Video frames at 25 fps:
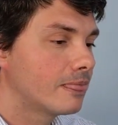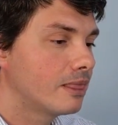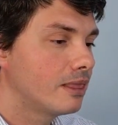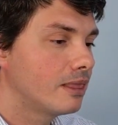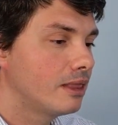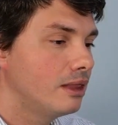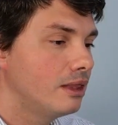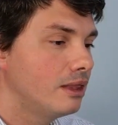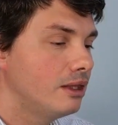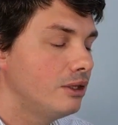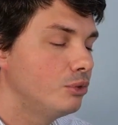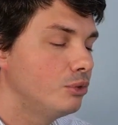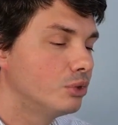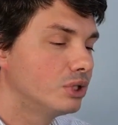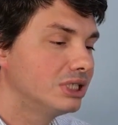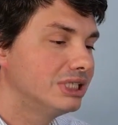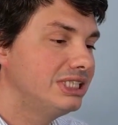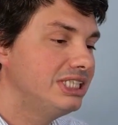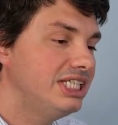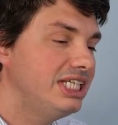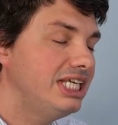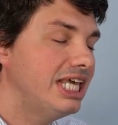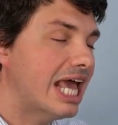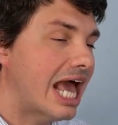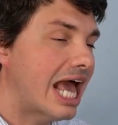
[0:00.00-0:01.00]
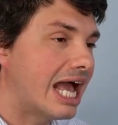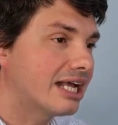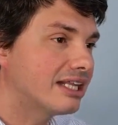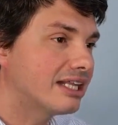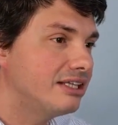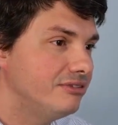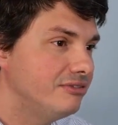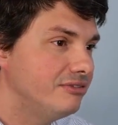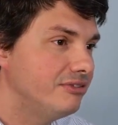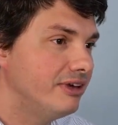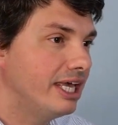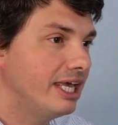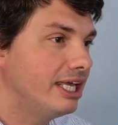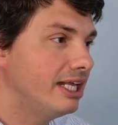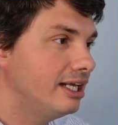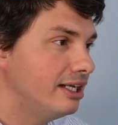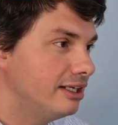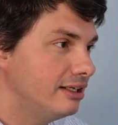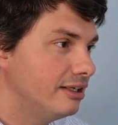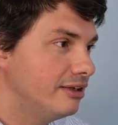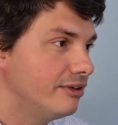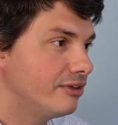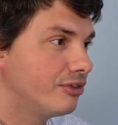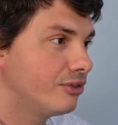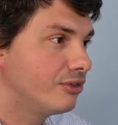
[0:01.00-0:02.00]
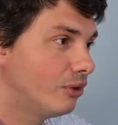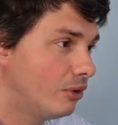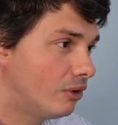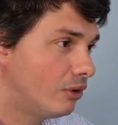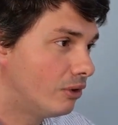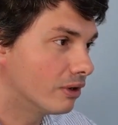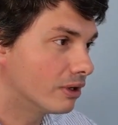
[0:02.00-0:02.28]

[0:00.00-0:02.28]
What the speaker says: you are deactivating the Thor.